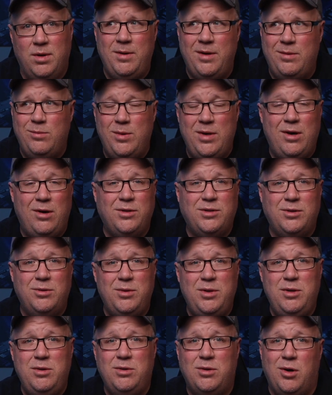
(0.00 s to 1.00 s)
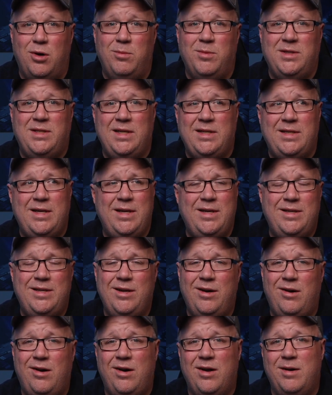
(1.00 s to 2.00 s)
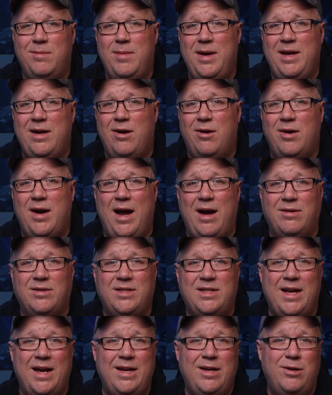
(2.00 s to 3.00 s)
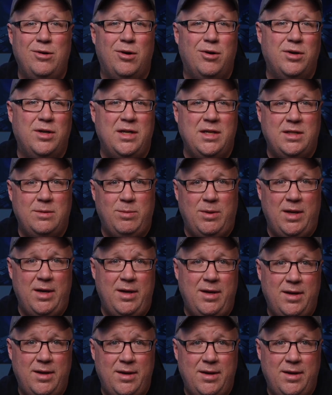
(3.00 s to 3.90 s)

But we also use Home Assistant to automate our outside yard display.